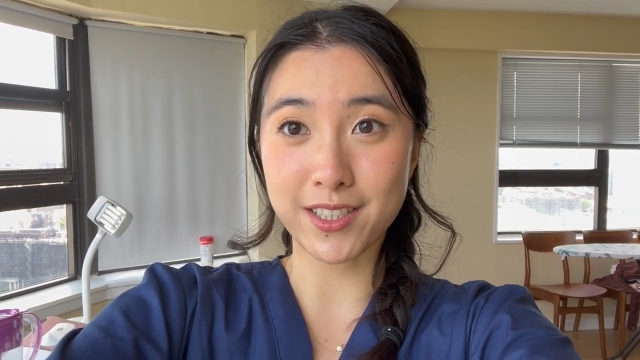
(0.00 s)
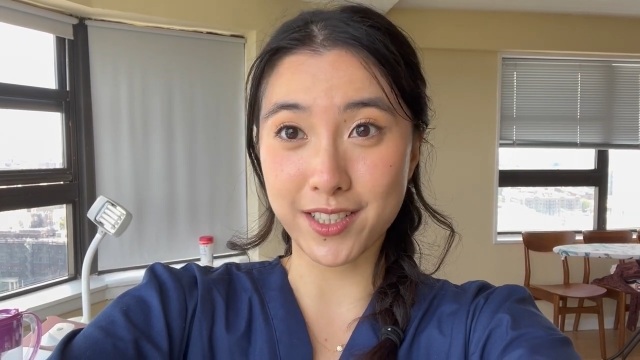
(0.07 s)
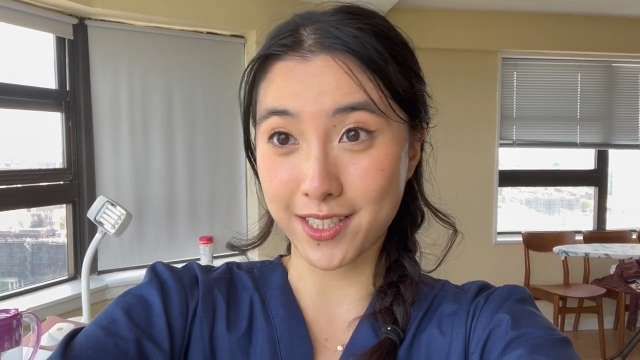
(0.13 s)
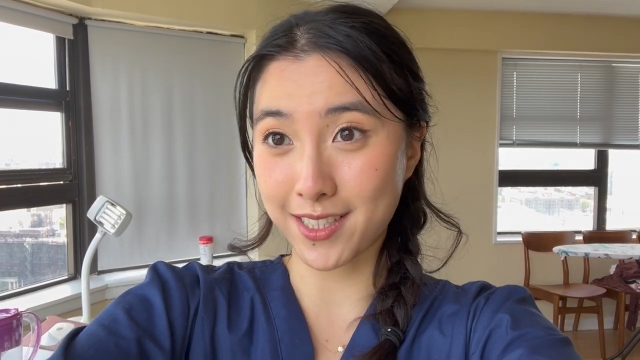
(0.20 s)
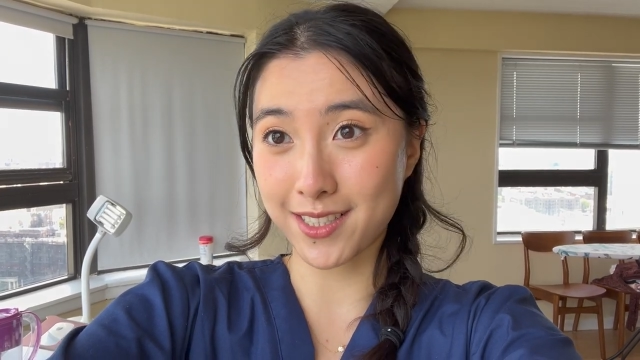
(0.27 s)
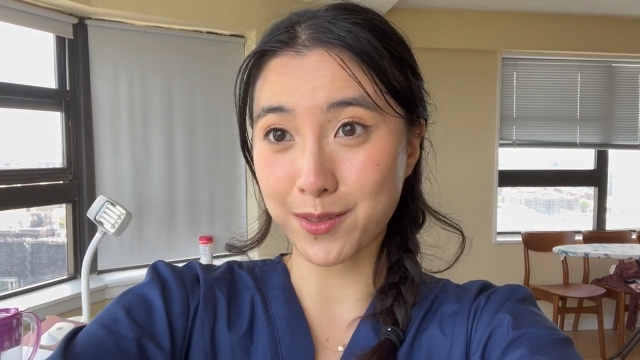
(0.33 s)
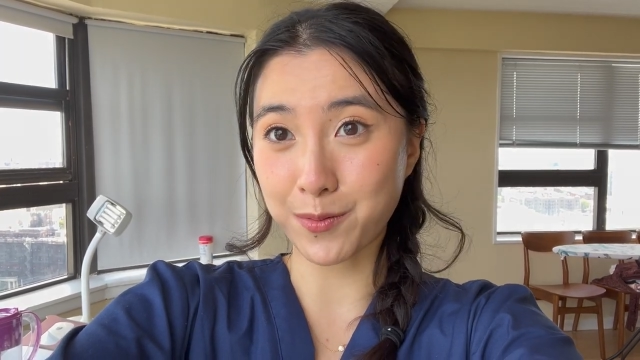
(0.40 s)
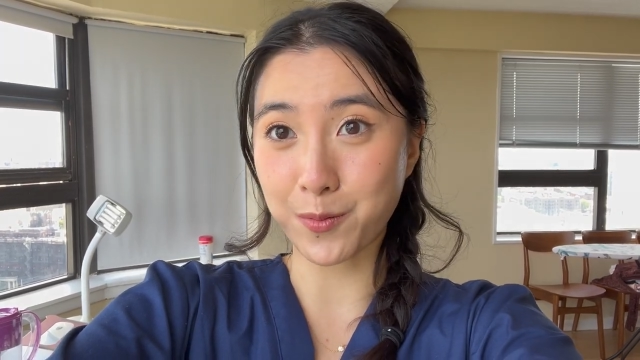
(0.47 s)

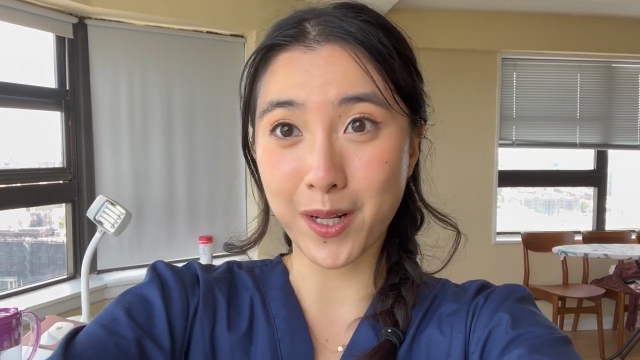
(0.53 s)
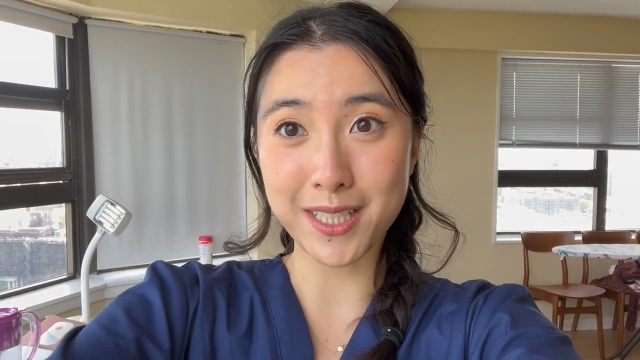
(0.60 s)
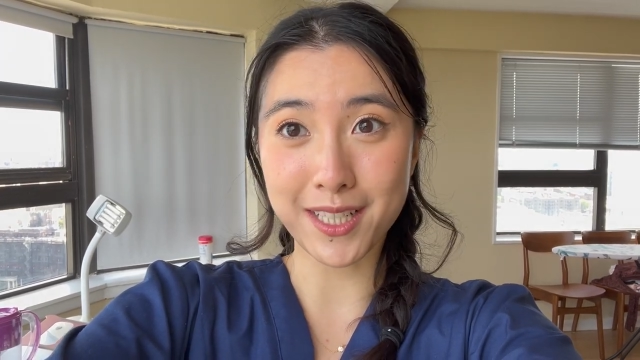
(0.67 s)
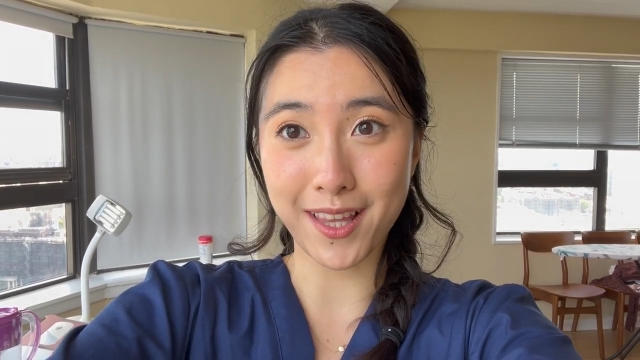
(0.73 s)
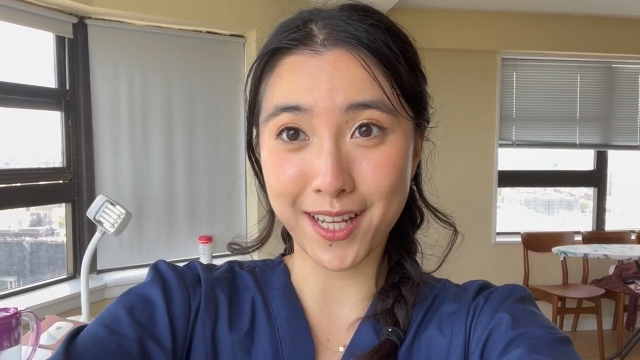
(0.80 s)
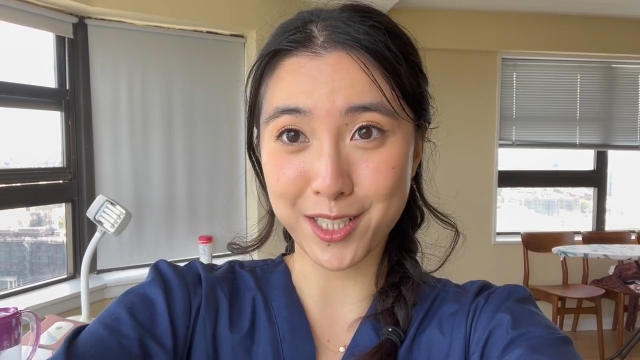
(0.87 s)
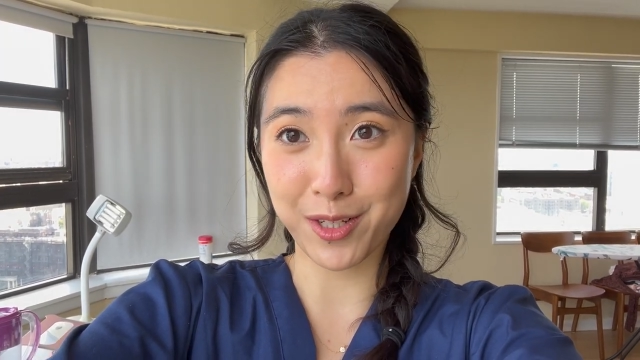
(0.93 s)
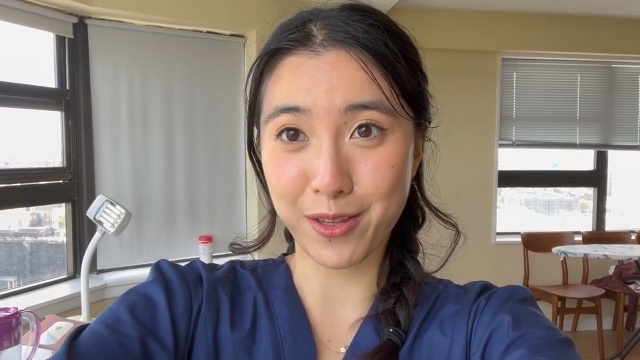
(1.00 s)
just went to
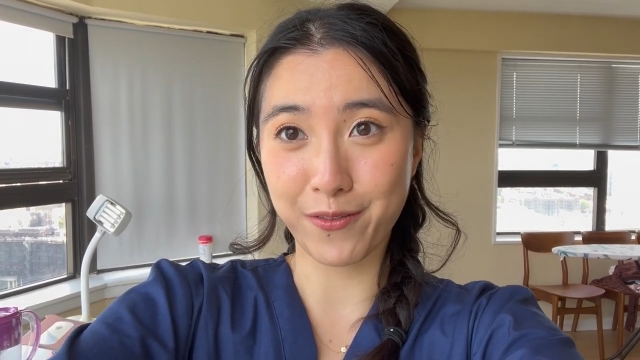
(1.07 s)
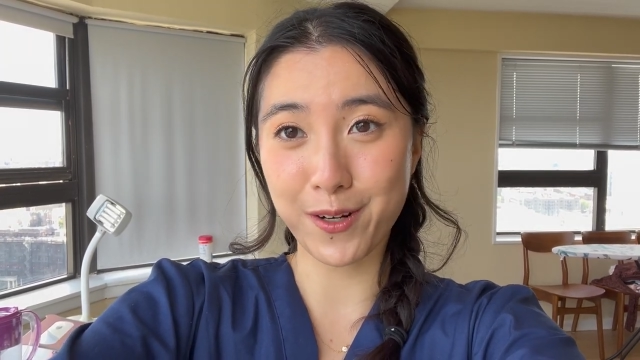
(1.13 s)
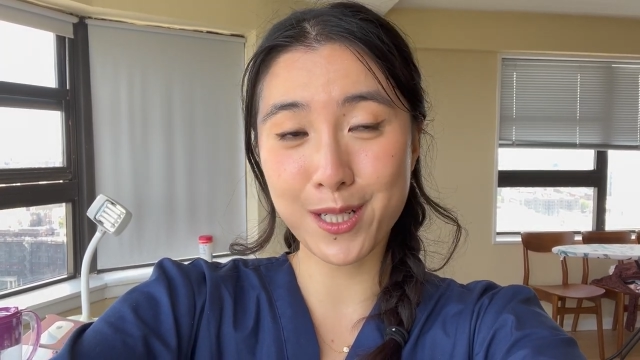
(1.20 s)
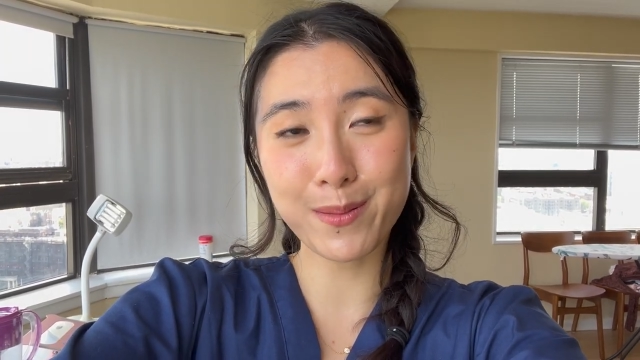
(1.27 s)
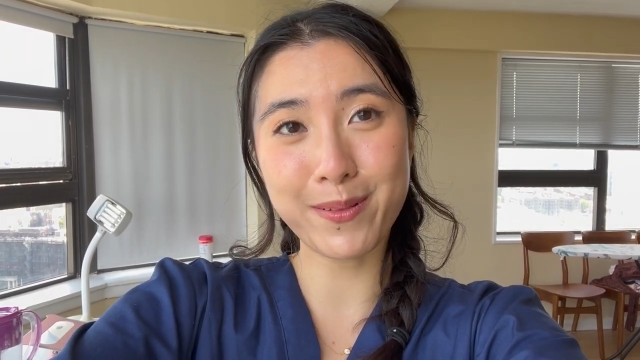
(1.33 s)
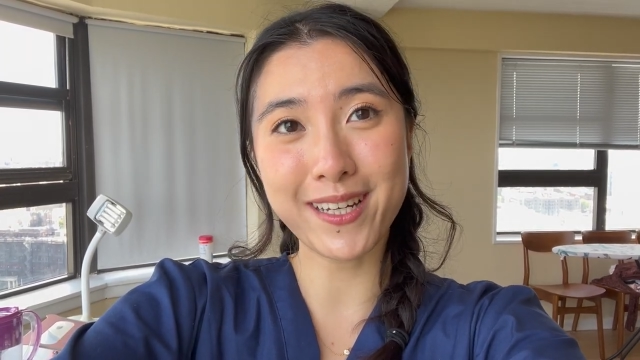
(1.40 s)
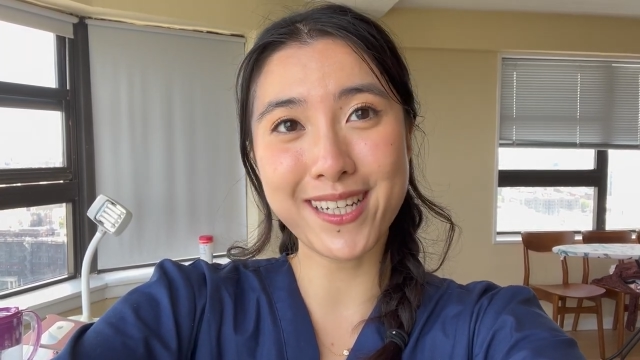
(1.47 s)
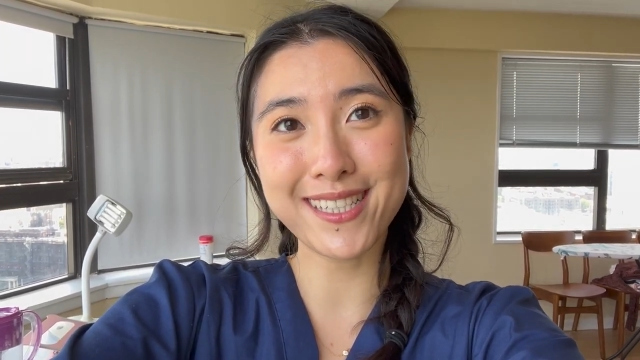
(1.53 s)
lecture in the
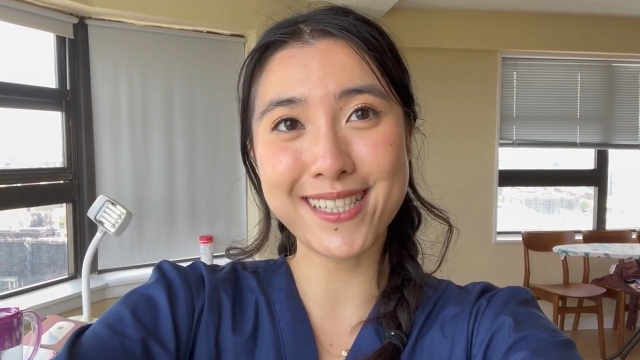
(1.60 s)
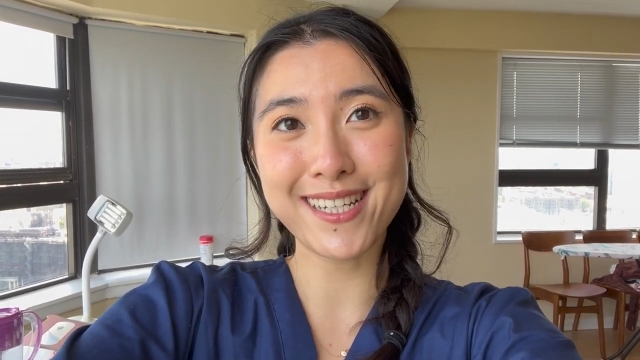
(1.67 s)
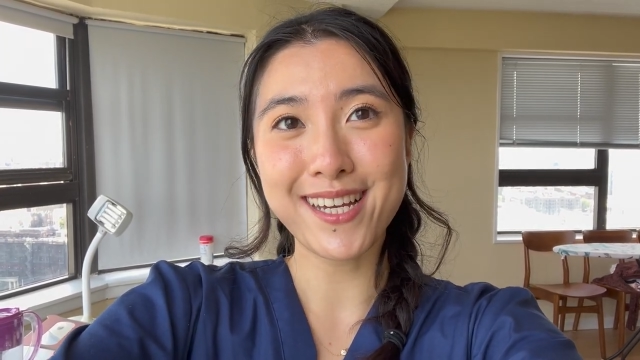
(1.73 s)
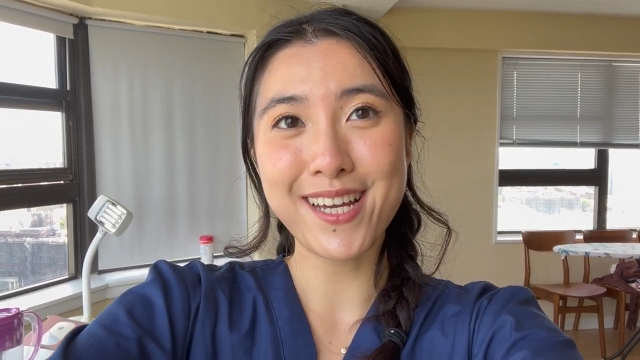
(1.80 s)
first place.